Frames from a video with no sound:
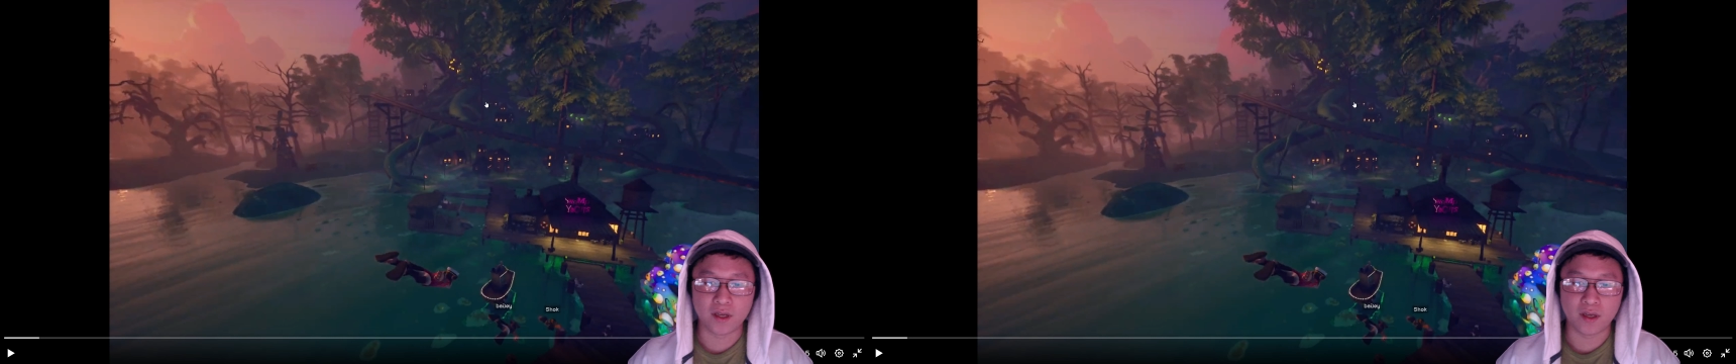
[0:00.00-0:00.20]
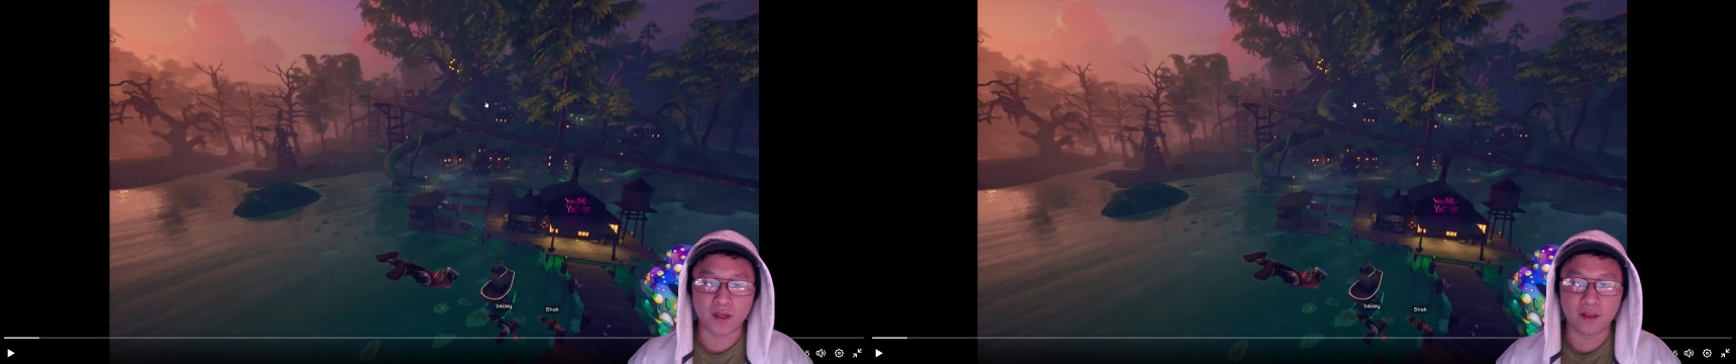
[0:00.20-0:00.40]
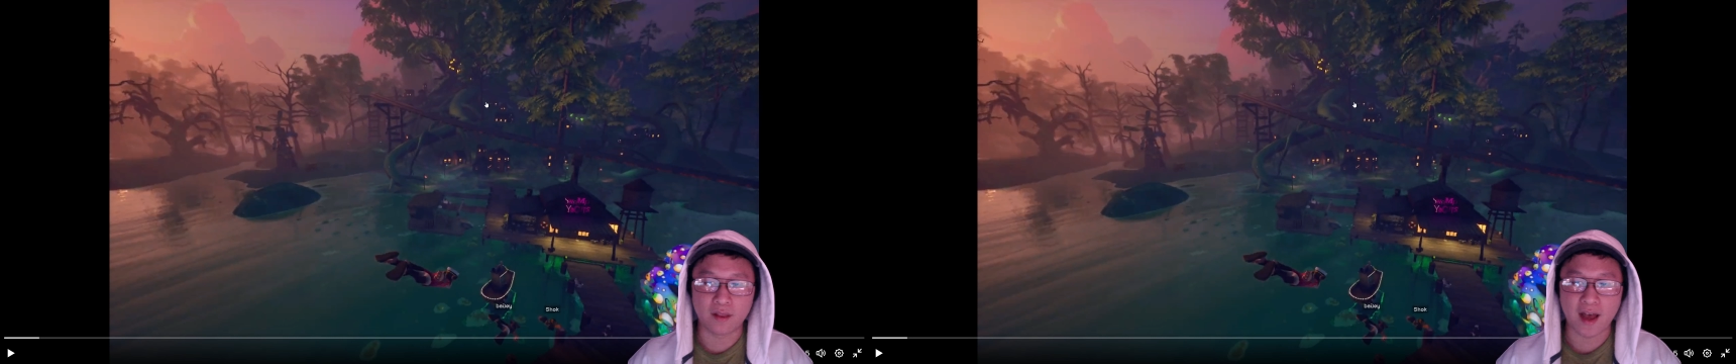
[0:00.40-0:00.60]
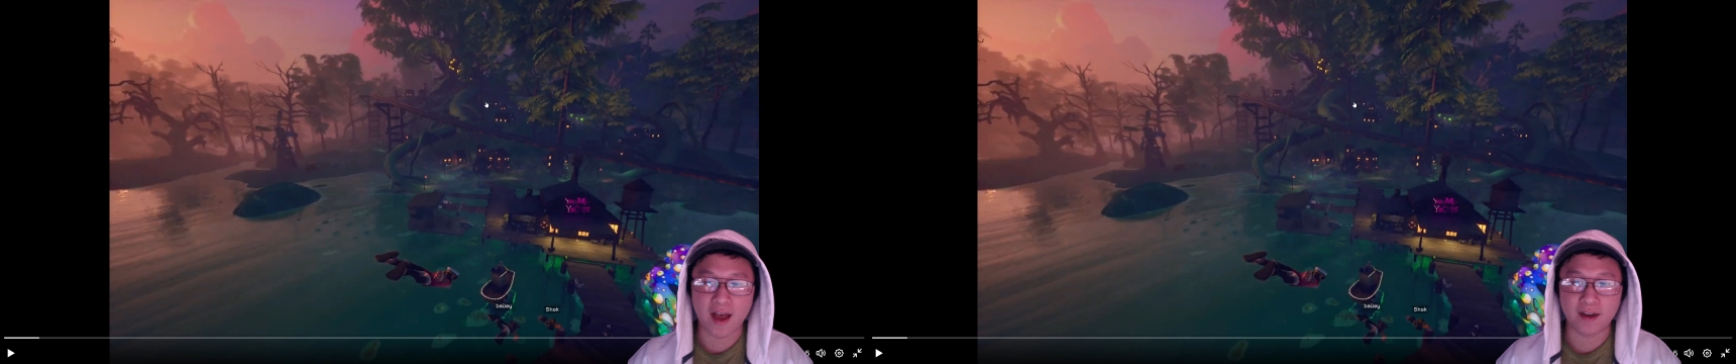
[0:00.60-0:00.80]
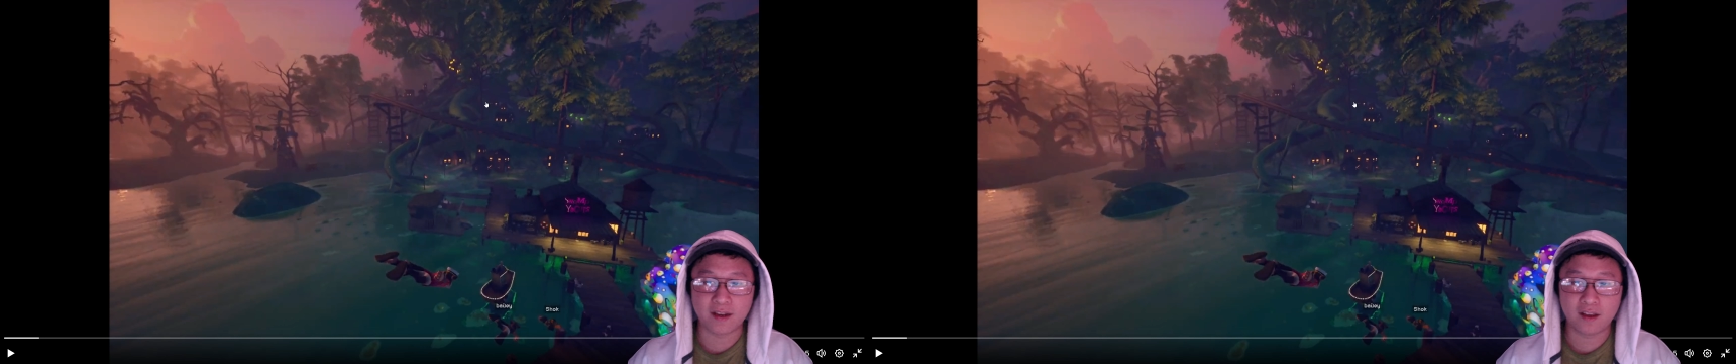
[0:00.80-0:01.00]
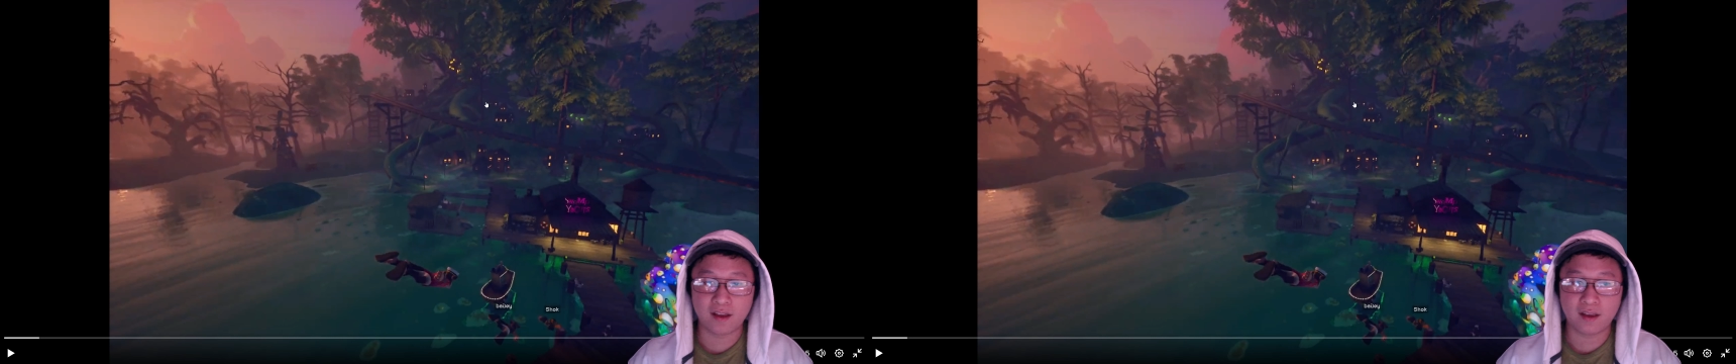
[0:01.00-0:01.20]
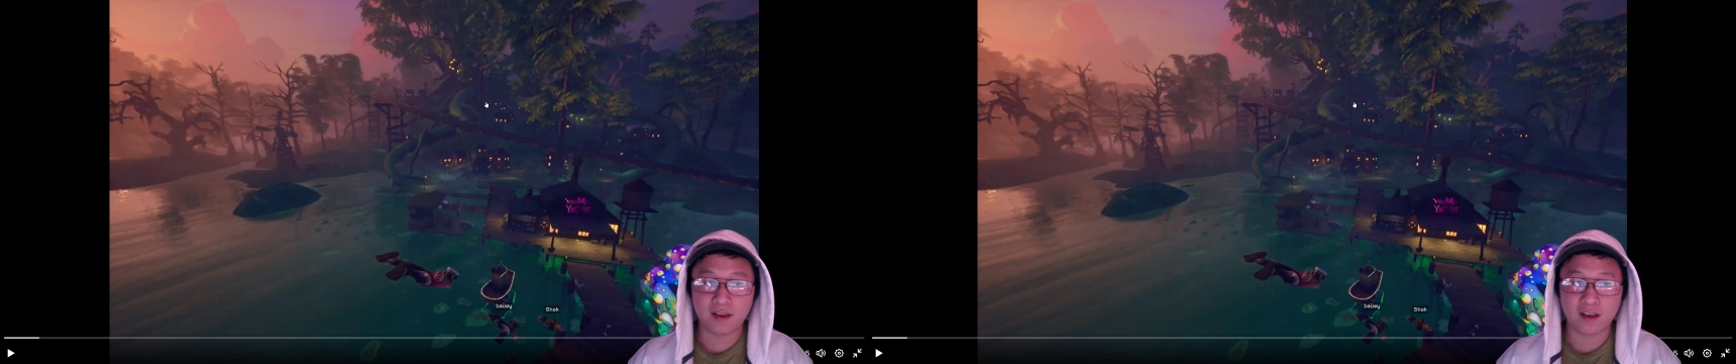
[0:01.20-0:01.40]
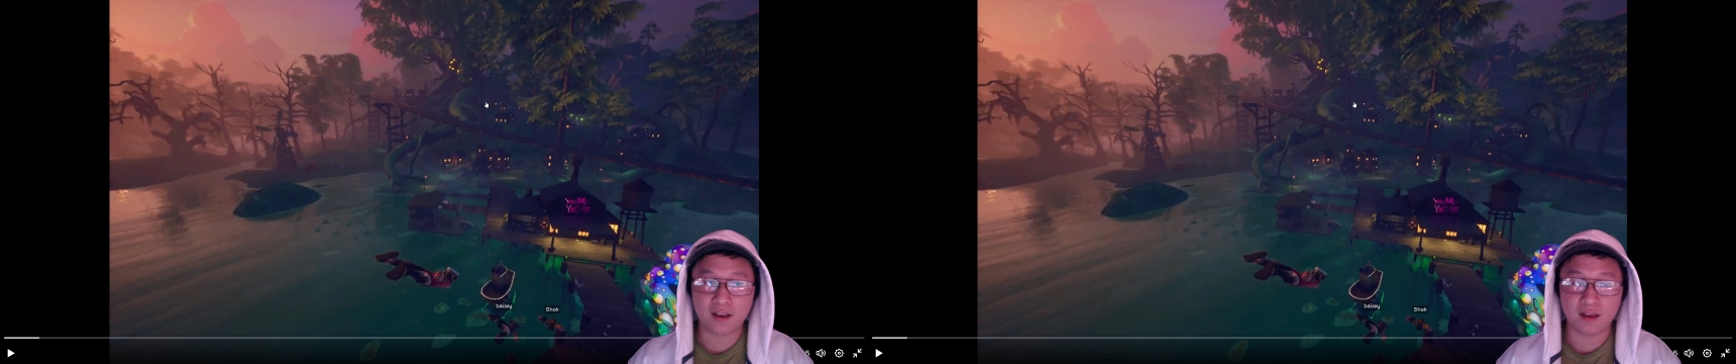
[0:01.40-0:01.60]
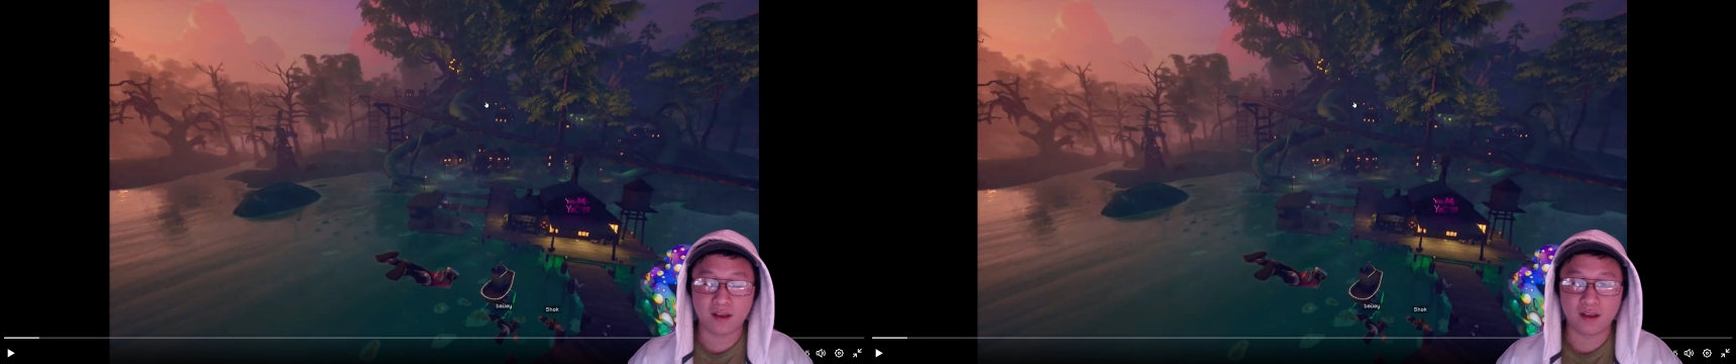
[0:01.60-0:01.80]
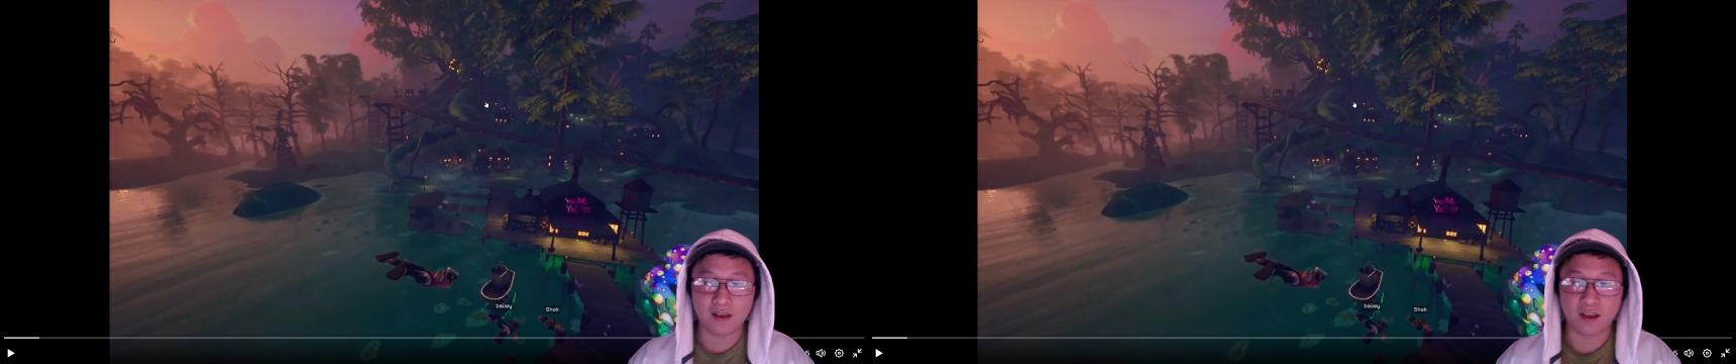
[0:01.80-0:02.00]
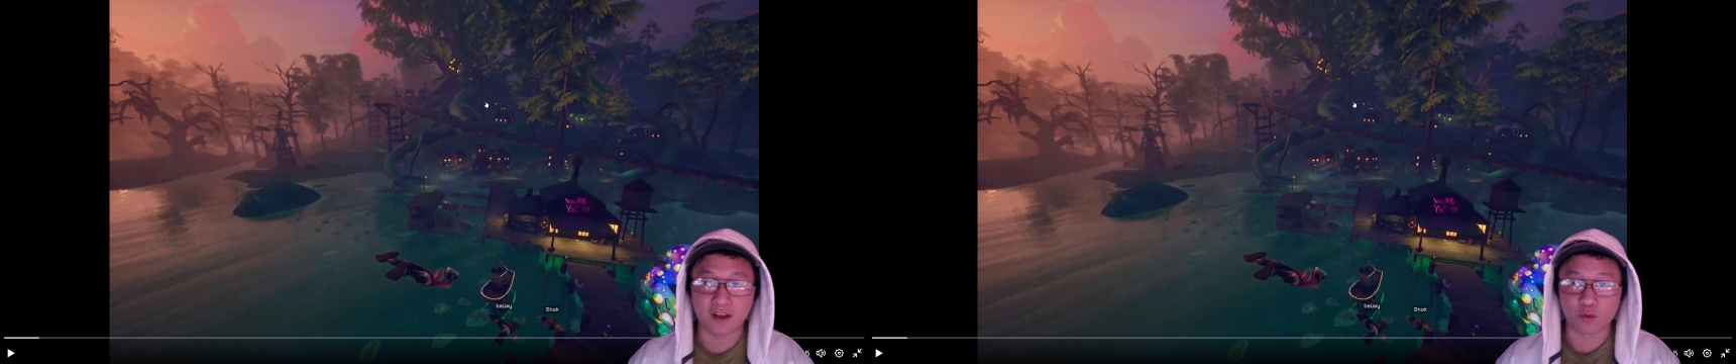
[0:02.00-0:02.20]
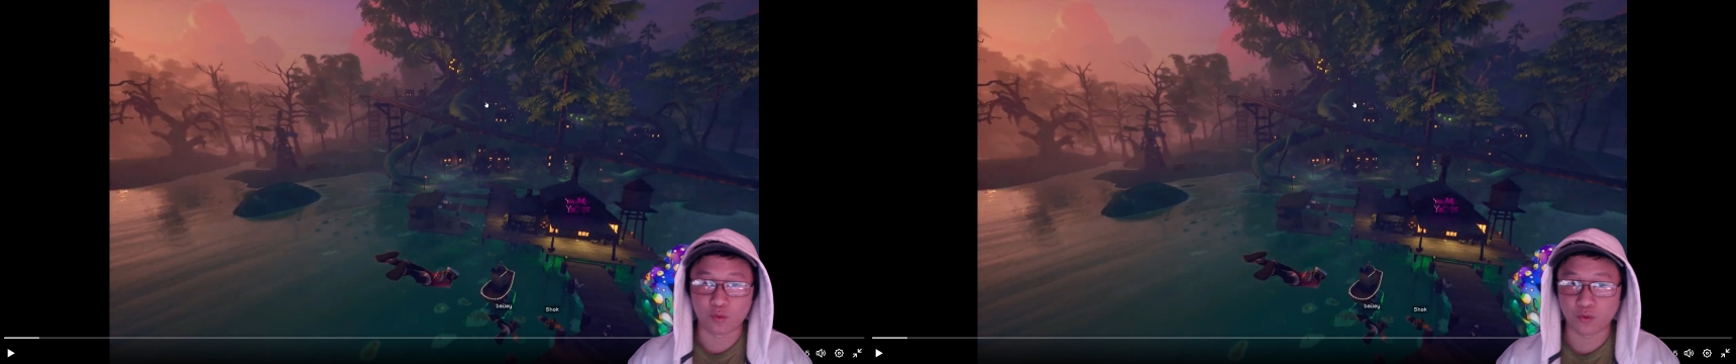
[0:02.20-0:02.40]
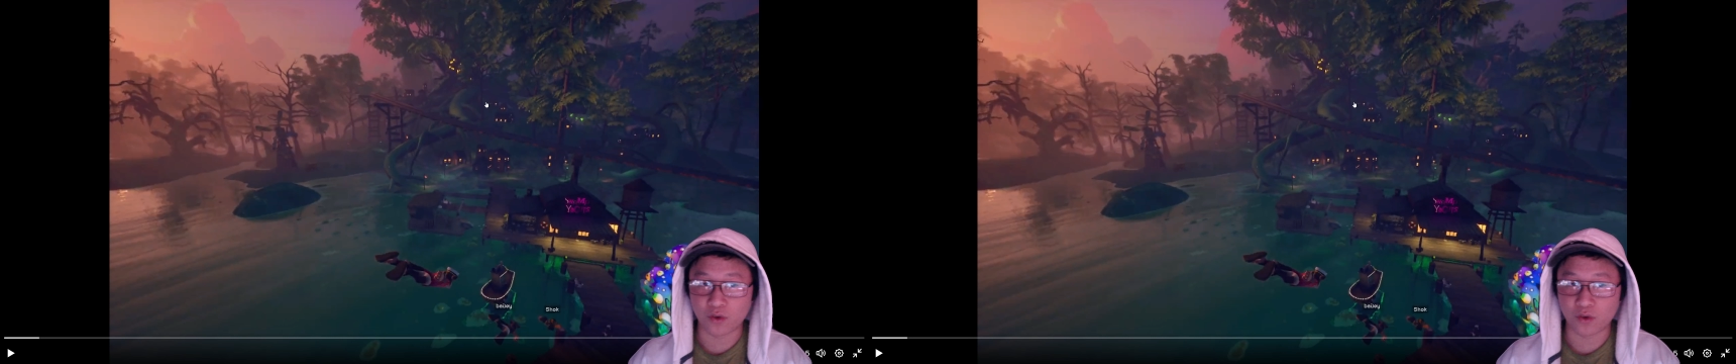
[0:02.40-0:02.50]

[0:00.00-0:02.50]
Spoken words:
that can